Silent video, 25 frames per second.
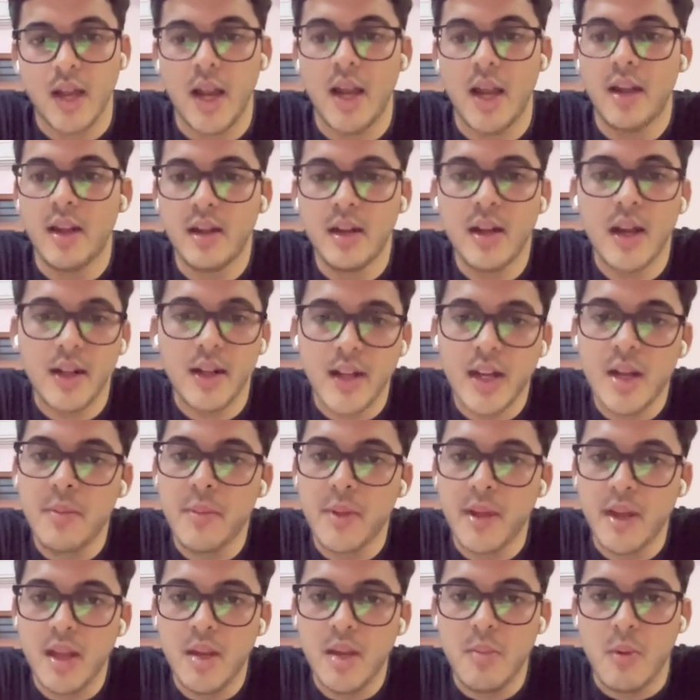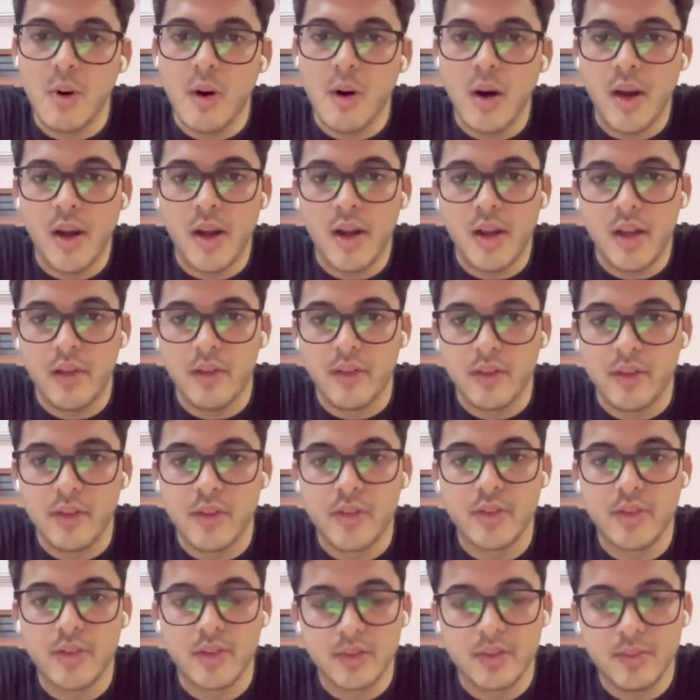and attend many mock
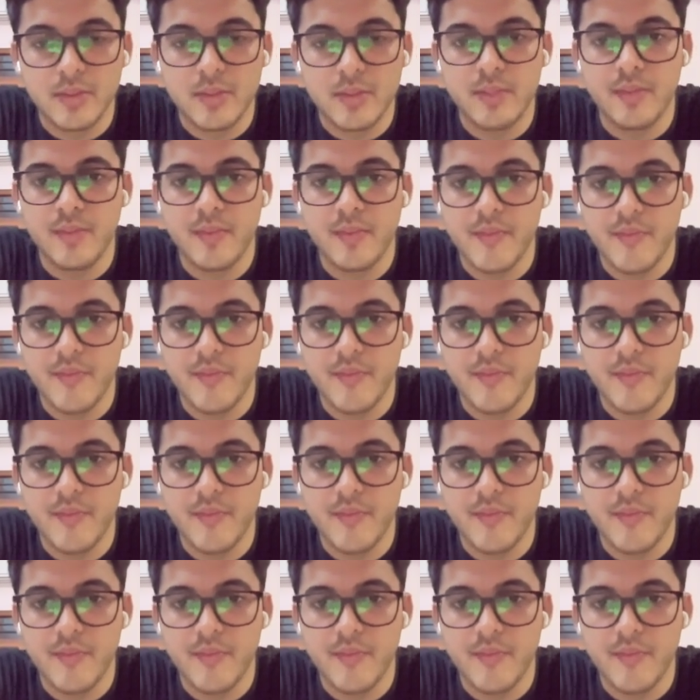interviews.